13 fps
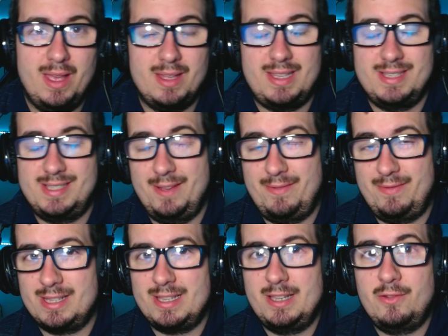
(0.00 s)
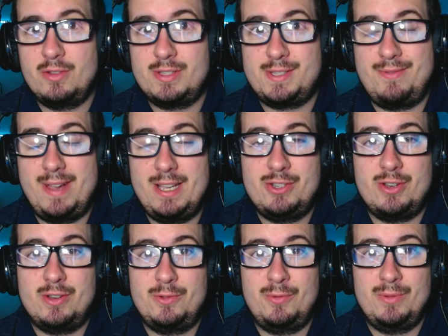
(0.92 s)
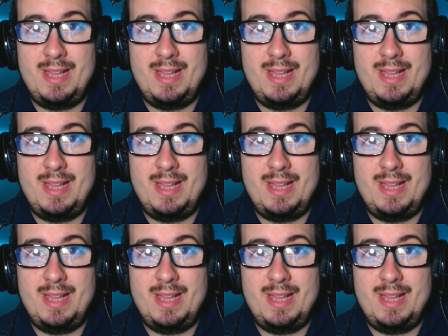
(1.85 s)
he's definitely no stranger to